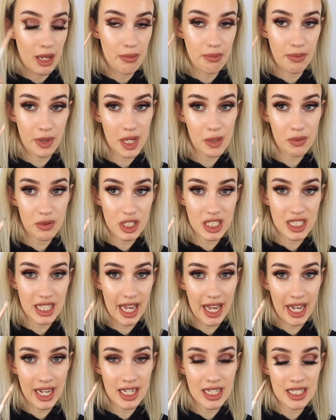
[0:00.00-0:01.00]
be
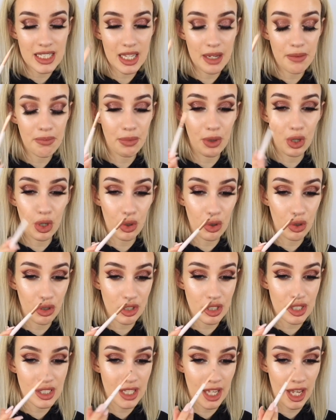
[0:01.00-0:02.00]
precise, but
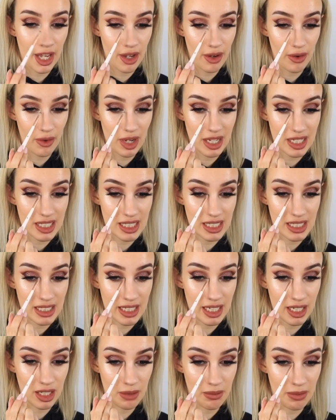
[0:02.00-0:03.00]
also
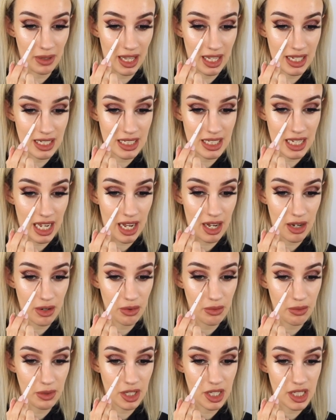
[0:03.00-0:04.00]
still blend
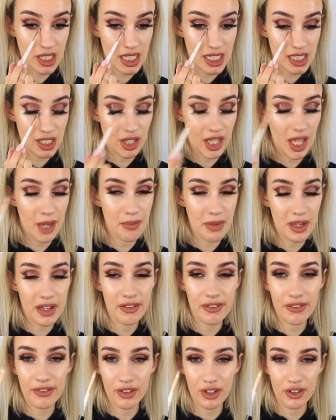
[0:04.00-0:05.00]
out because it's got that bit of
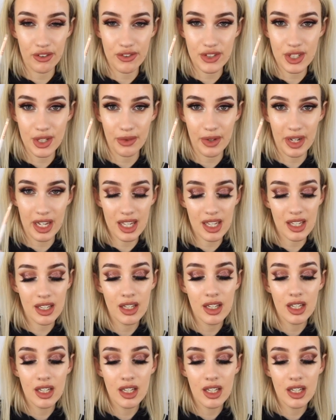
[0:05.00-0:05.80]
fluff to it.